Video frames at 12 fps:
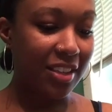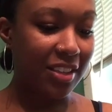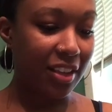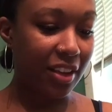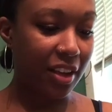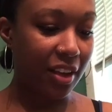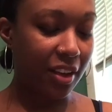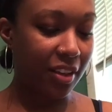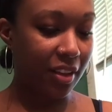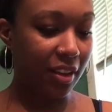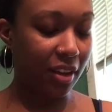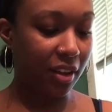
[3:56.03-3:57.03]
to
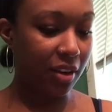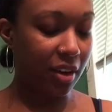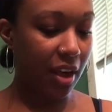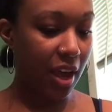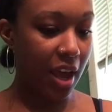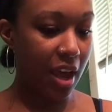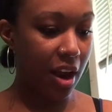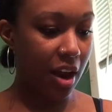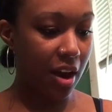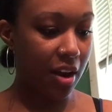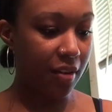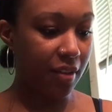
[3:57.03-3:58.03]
the
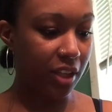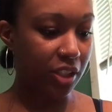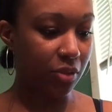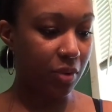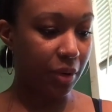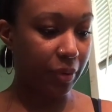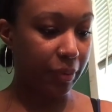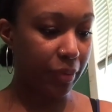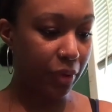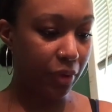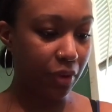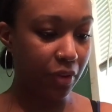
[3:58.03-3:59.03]
hair that you want to
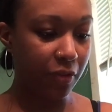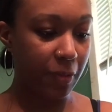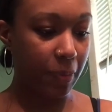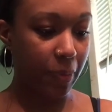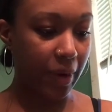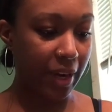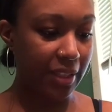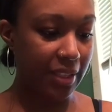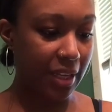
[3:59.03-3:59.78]
remove. Press